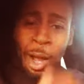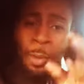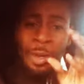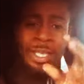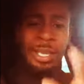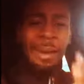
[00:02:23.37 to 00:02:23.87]

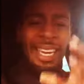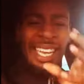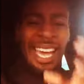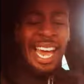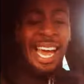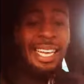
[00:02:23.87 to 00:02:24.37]
when somebody
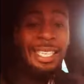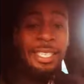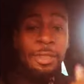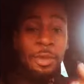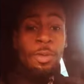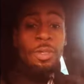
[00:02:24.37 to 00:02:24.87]

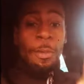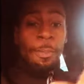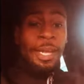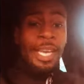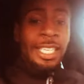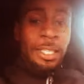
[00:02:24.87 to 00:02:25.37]
asks you to
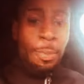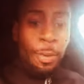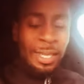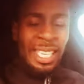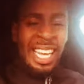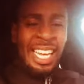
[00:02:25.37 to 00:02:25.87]
play
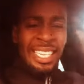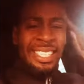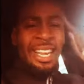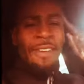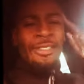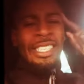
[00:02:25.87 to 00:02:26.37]
sports,
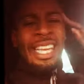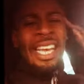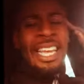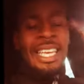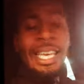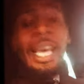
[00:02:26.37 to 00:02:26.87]
instead of
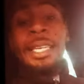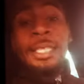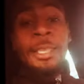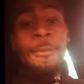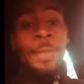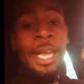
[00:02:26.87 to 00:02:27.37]
saying yes
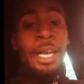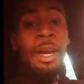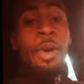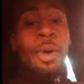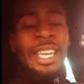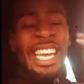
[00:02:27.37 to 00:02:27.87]
and
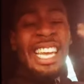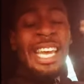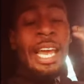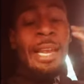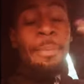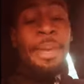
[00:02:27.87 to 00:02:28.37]
going
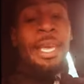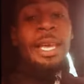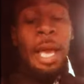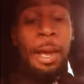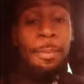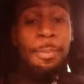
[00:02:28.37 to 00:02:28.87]
and
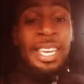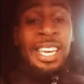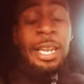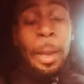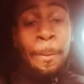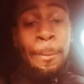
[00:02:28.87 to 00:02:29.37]

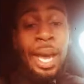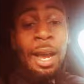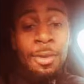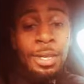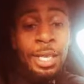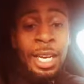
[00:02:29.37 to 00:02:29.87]
being
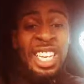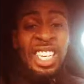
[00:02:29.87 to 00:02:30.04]
embarrassed,